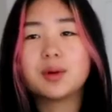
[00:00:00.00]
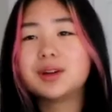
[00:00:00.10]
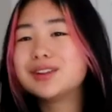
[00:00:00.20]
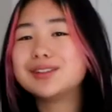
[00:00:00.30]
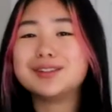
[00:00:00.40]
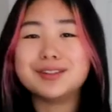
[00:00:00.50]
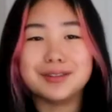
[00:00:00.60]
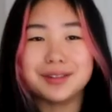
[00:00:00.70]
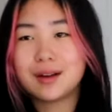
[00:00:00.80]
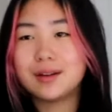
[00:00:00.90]
what are you gonna do?
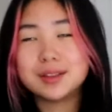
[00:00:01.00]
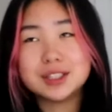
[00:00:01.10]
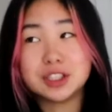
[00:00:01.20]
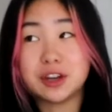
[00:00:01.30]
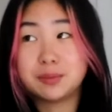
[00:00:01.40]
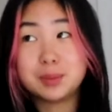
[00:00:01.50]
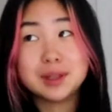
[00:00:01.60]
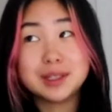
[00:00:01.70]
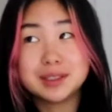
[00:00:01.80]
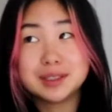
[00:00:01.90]
Call the chef,
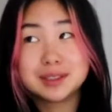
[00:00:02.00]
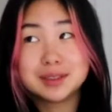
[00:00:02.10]
please?